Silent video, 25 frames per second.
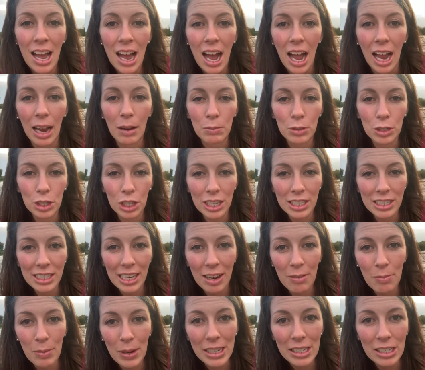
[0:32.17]
I'm sure as
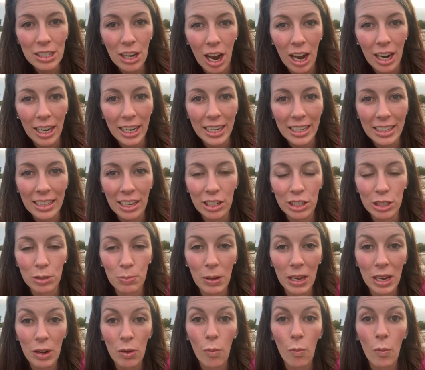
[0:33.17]
I've been talking, there's
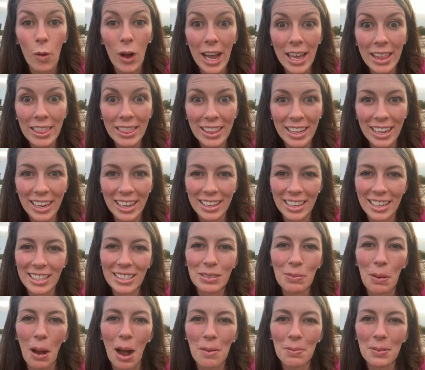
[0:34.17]
been one thing that's
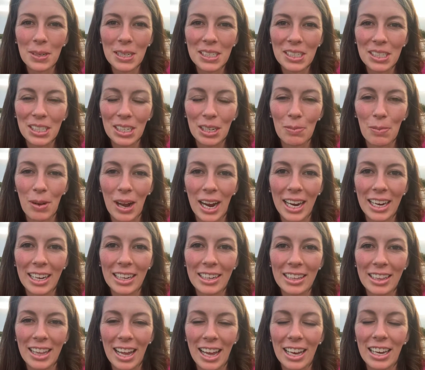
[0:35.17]
popped into your mind
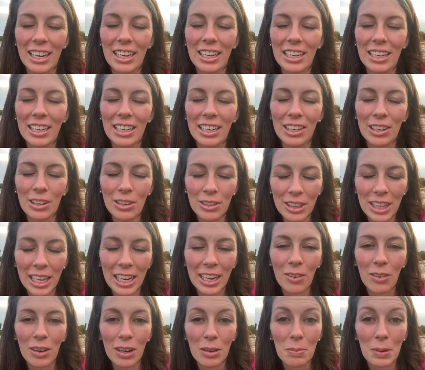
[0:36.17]
that you
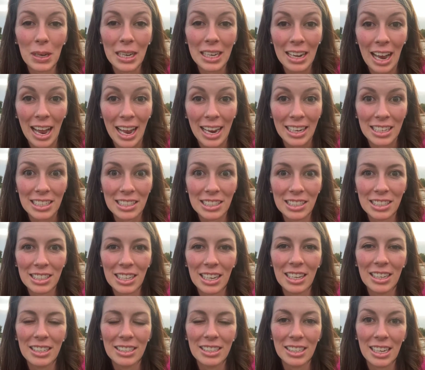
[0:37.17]
think would be nice
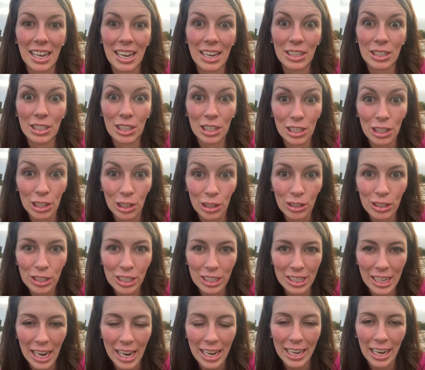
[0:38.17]
to, to do to
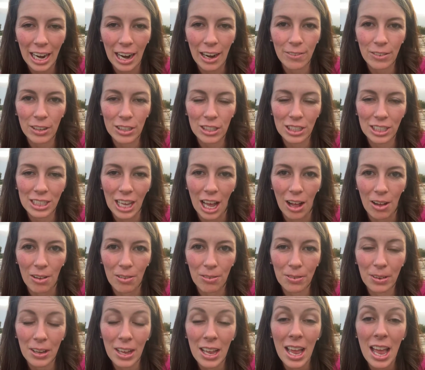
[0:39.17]
take care of yourself.
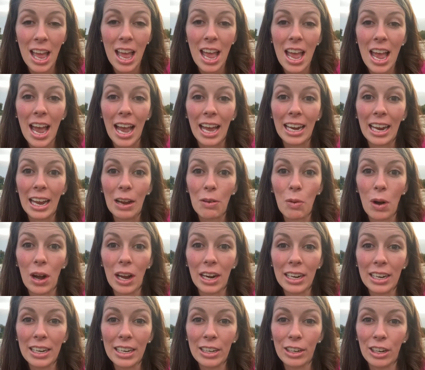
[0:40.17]
And I
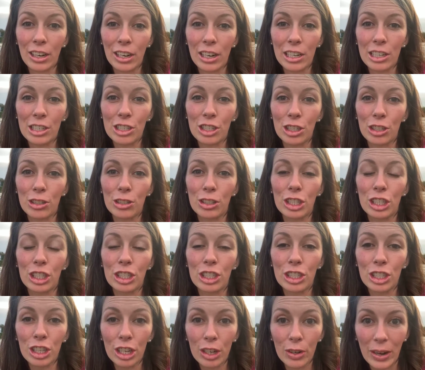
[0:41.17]
want to encourage you to
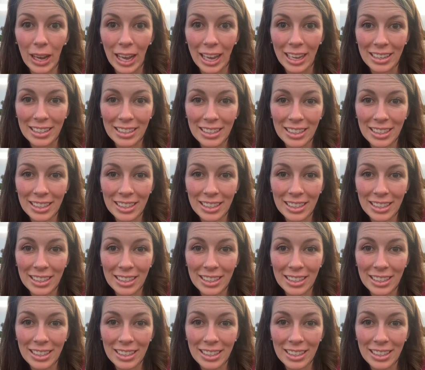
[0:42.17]
do it.